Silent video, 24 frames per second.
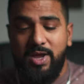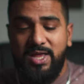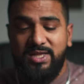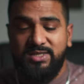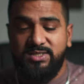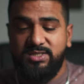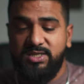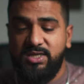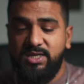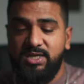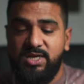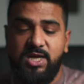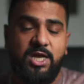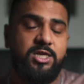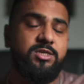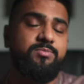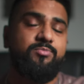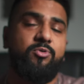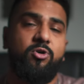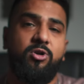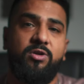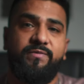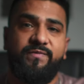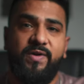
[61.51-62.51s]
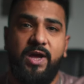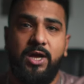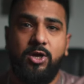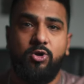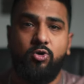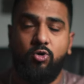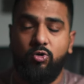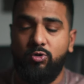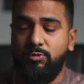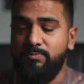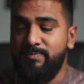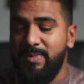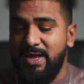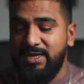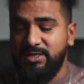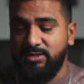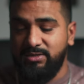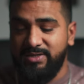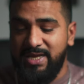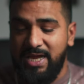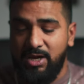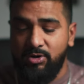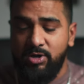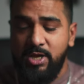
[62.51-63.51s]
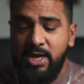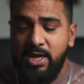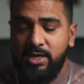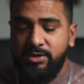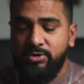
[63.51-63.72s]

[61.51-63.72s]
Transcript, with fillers: LCDH Bolivar gold medal now